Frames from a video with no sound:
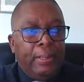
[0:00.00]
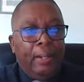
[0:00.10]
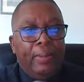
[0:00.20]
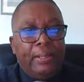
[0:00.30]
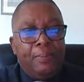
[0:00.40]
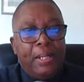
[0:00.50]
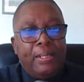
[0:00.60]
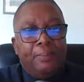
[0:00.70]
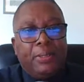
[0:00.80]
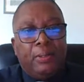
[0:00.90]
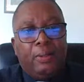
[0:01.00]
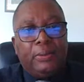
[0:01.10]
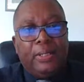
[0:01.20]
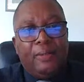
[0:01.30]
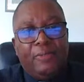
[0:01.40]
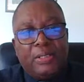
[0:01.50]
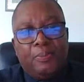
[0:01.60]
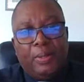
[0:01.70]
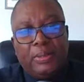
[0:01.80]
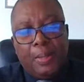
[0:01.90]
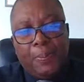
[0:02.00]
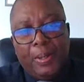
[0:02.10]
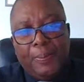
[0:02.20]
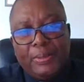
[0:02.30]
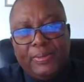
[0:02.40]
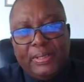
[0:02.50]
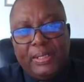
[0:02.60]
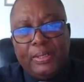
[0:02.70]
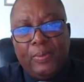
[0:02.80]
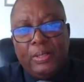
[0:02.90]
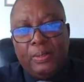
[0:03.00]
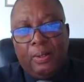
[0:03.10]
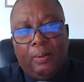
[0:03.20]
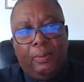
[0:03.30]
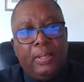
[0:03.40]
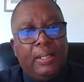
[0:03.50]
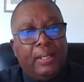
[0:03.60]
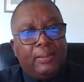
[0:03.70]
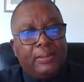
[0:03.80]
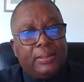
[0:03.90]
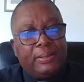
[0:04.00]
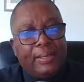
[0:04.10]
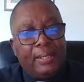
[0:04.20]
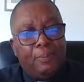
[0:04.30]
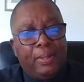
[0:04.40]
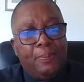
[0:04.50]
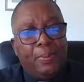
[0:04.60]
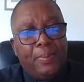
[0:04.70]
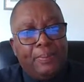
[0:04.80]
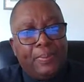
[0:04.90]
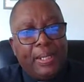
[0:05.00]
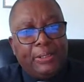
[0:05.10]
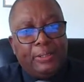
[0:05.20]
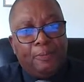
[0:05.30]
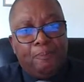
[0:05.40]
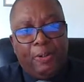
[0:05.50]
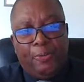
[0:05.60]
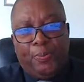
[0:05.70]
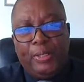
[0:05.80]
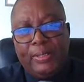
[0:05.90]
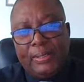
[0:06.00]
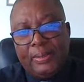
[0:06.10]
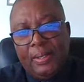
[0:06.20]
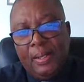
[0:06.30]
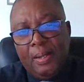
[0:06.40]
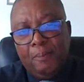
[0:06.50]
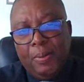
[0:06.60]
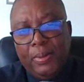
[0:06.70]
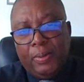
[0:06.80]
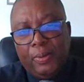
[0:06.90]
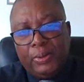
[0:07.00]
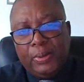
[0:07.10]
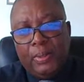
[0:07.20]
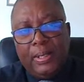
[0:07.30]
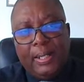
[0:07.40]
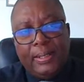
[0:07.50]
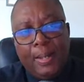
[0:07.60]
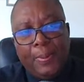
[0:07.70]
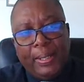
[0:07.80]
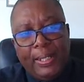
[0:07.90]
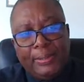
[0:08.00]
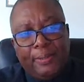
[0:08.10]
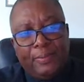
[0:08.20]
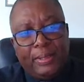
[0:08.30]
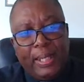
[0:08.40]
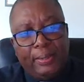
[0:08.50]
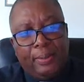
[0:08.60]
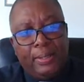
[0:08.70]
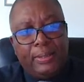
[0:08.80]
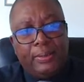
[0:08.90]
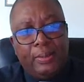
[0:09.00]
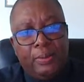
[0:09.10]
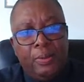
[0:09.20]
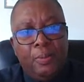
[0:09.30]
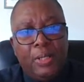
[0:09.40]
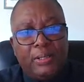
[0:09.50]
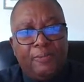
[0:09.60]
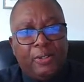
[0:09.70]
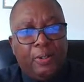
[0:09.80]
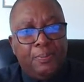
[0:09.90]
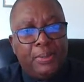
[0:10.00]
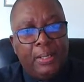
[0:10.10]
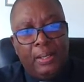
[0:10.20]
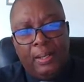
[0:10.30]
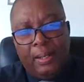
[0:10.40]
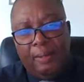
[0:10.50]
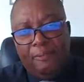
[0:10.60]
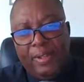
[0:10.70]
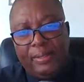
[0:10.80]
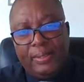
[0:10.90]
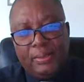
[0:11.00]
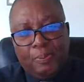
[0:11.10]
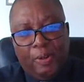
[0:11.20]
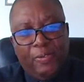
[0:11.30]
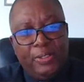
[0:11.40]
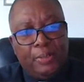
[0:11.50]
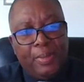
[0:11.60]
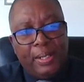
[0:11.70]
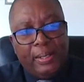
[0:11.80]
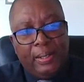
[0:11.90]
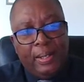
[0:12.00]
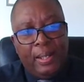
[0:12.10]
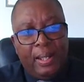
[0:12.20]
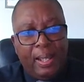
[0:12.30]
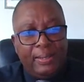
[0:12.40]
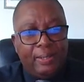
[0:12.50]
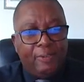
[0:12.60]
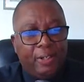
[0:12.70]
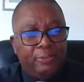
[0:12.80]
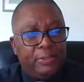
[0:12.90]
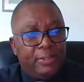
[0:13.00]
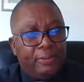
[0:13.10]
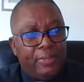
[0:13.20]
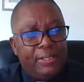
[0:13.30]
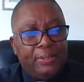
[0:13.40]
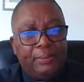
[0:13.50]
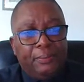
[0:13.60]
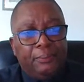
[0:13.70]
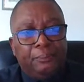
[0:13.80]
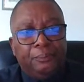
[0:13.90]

Now, in the medium to long term, this multi-purpose facility will not only allow the sustainable implementation of both projects, but will also allow the application of the technology to numerous other crops and vectors, both in Jamaica and in other countries of the region.